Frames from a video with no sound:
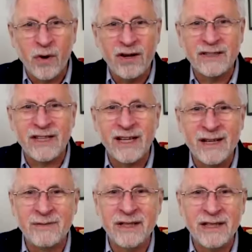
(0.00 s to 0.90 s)
words and
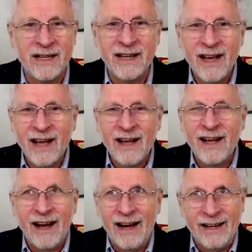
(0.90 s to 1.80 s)
I'm thinking,
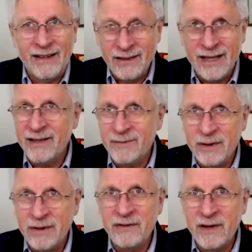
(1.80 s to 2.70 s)
okay,
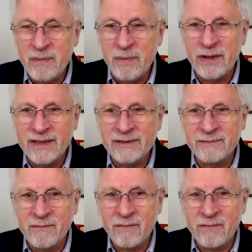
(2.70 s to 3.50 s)
beautifully put.